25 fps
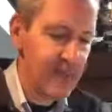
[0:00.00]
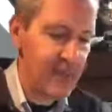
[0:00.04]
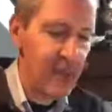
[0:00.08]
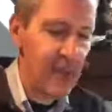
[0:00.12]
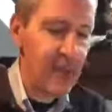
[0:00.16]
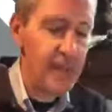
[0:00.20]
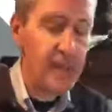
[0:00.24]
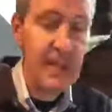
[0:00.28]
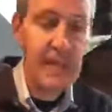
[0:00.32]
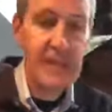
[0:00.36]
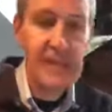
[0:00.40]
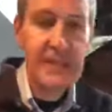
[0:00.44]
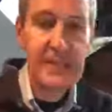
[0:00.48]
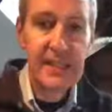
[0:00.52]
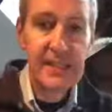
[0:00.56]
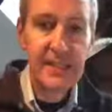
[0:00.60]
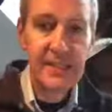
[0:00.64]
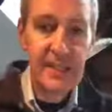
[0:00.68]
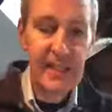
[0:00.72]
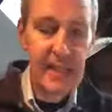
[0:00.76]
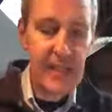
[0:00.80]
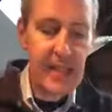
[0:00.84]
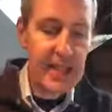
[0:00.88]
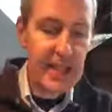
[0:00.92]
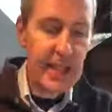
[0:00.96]
Um, just
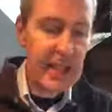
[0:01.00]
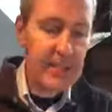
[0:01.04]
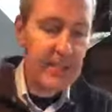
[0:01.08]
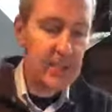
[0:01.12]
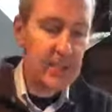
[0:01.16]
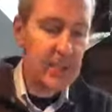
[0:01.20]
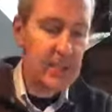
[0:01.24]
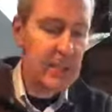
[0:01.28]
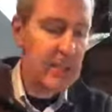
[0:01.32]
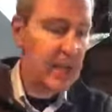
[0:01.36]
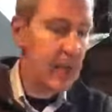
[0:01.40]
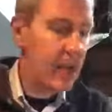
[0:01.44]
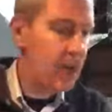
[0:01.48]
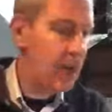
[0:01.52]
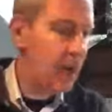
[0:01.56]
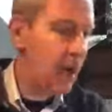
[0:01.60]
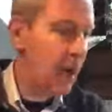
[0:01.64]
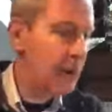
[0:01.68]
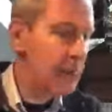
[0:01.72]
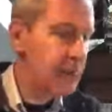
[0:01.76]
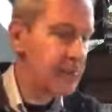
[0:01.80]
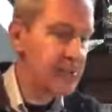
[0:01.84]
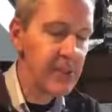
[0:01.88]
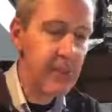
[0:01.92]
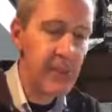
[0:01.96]
to let everyone know,
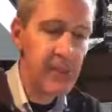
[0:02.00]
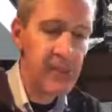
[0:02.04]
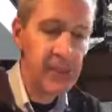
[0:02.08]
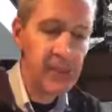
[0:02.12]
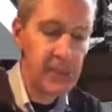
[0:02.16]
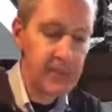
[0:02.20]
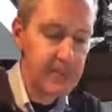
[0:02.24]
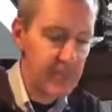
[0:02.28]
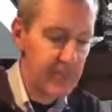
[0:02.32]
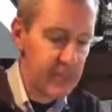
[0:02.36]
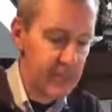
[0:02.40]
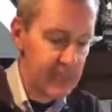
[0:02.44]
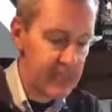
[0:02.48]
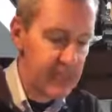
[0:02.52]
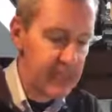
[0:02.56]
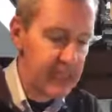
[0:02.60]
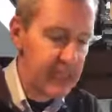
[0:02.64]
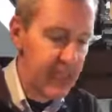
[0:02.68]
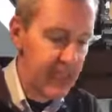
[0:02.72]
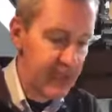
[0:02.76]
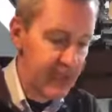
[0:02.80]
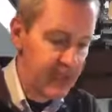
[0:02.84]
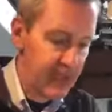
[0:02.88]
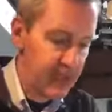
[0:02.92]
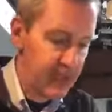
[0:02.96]
I'm starting to put
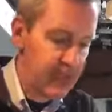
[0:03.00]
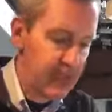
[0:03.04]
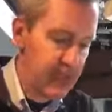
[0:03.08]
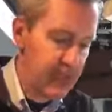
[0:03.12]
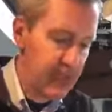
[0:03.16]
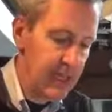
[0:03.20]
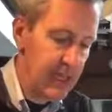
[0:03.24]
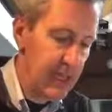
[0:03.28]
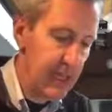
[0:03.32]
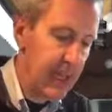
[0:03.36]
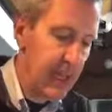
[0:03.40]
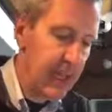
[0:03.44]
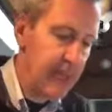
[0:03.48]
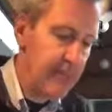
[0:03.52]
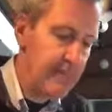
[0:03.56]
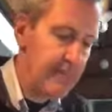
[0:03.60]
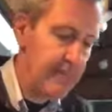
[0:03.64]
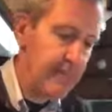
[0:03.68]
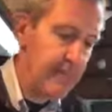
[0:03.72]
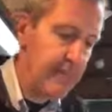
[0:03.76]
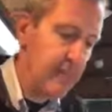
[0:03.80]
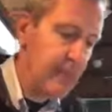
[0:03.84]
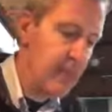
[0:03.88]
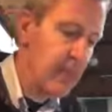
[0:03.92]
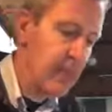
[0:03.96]
together um,